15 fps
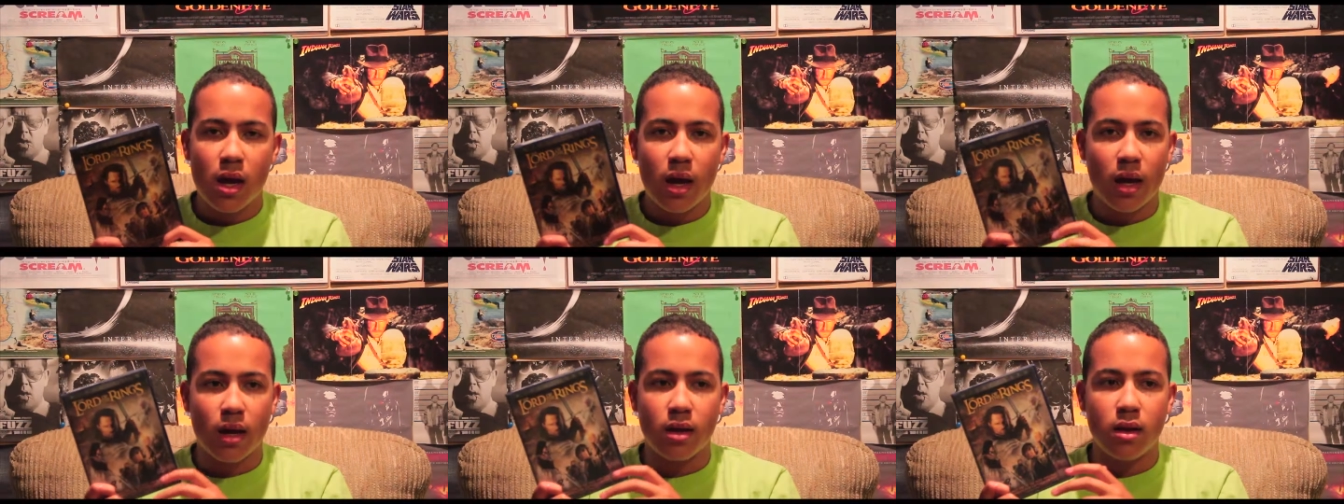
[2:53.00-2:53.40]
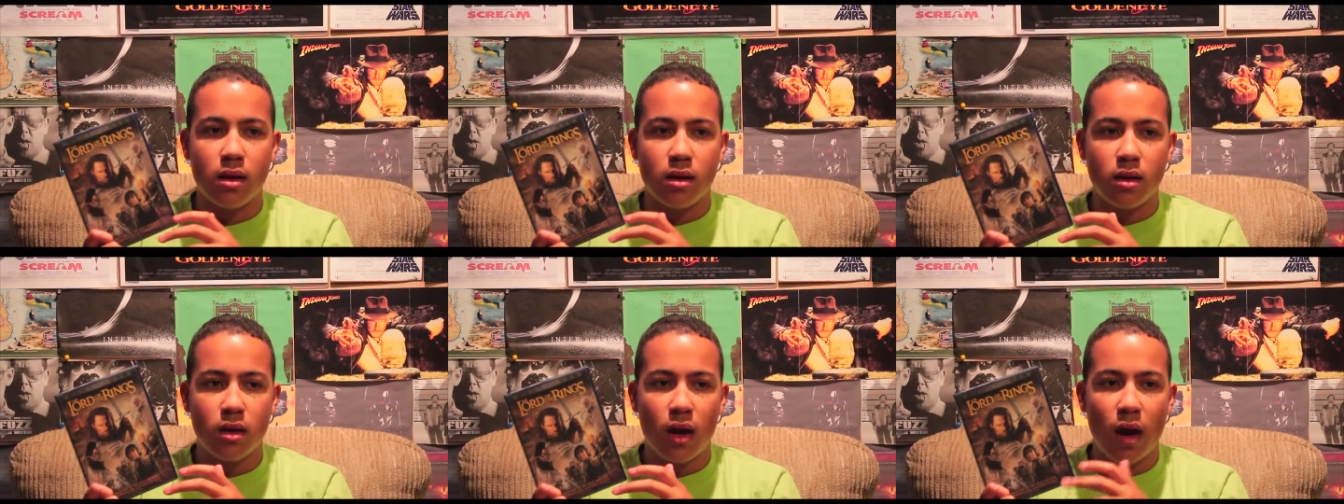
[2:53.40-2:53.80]
And
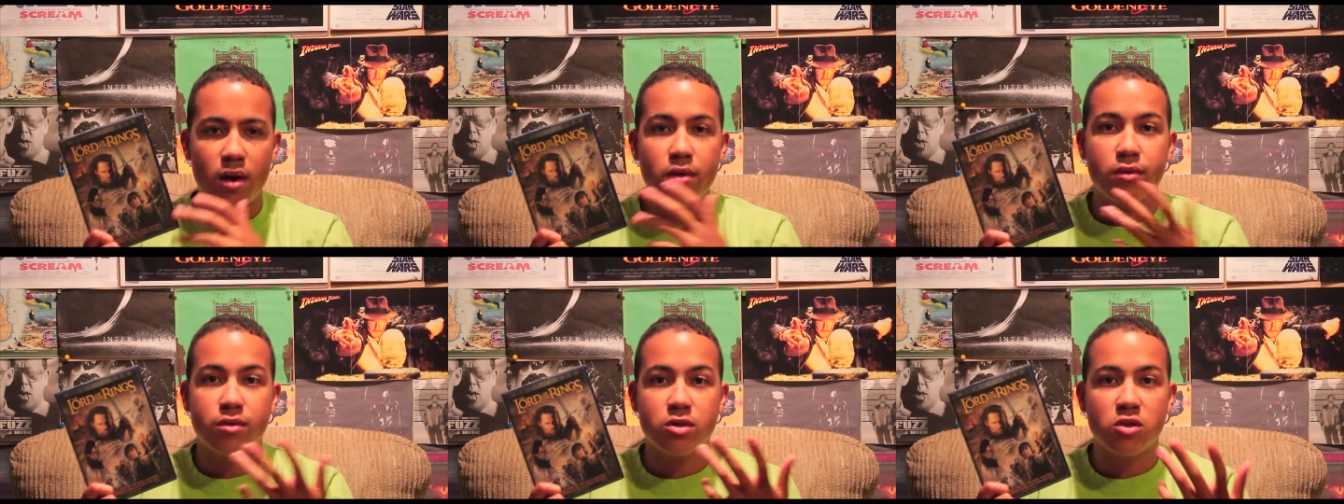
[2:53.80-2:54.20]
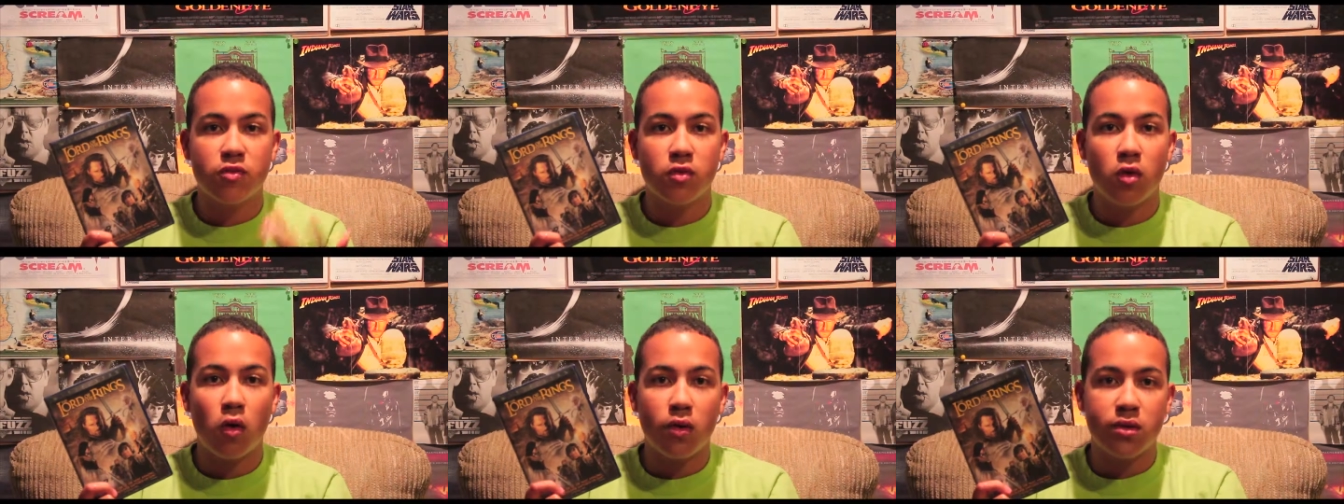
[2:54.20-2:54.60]
I know
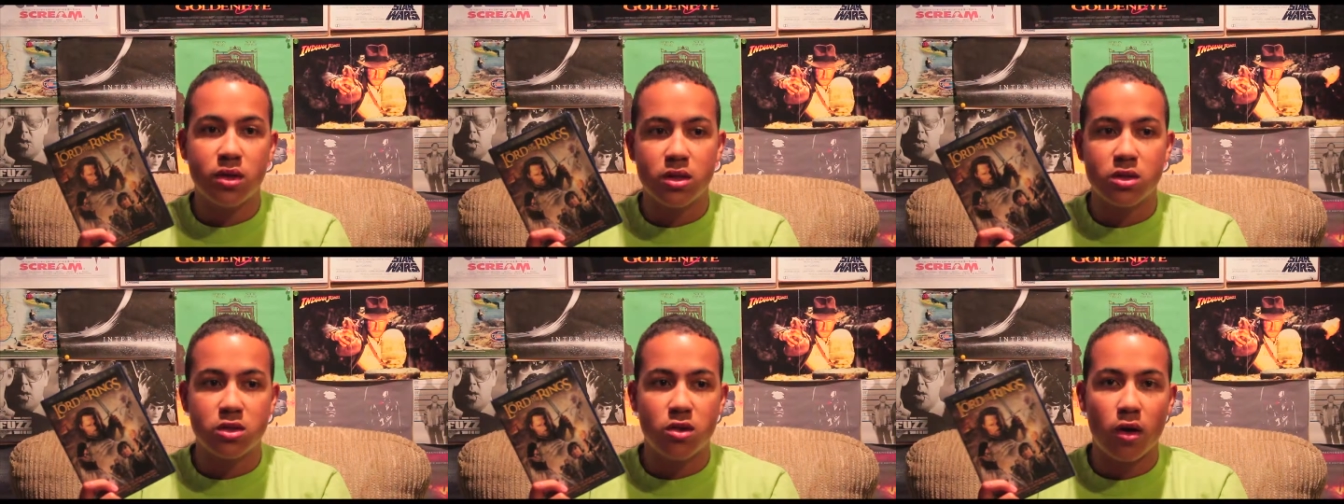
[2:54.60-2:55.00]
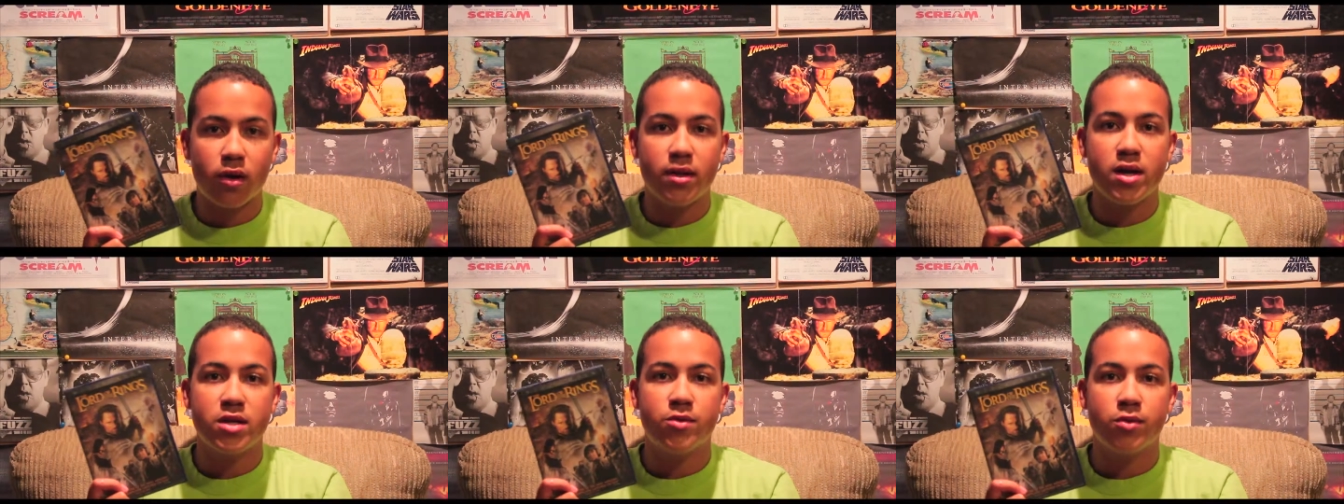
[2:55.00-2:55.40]
Christopher Nolan did his
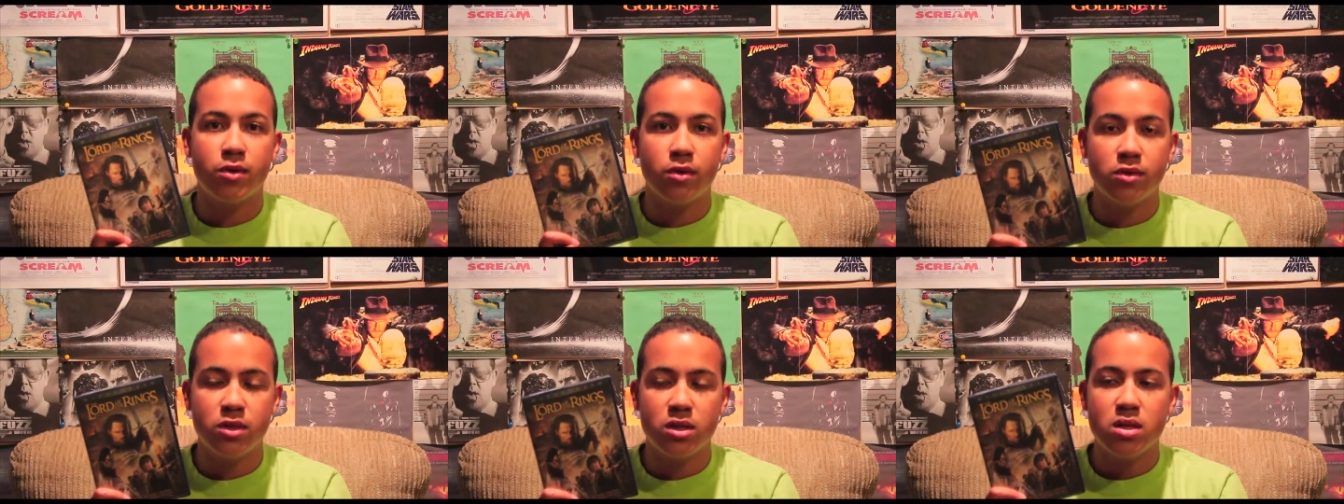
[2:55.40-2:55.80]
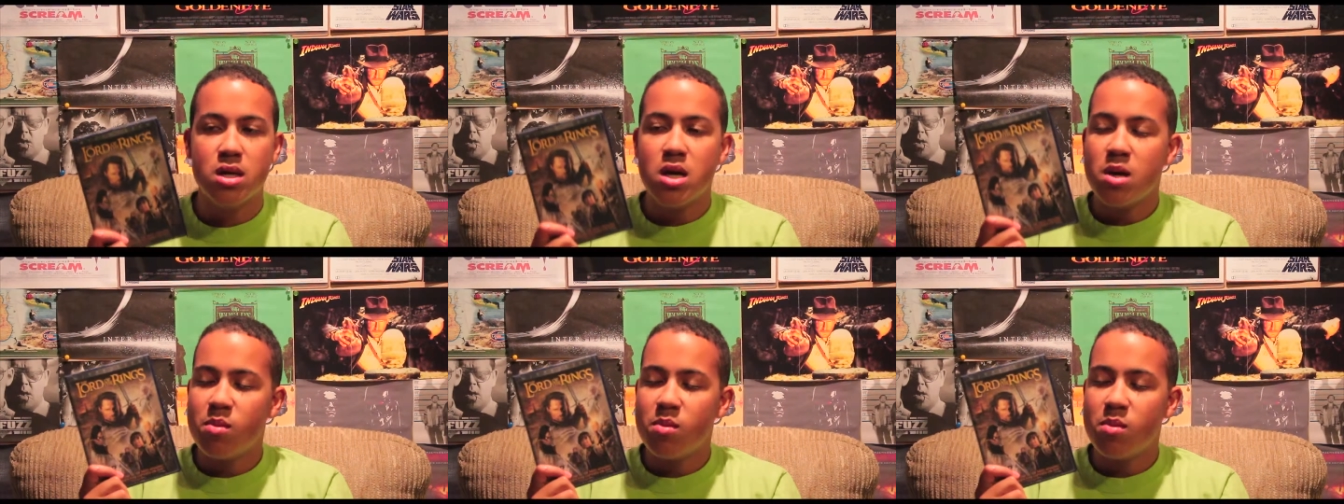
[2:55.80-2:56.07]
Dark Knight trilogy,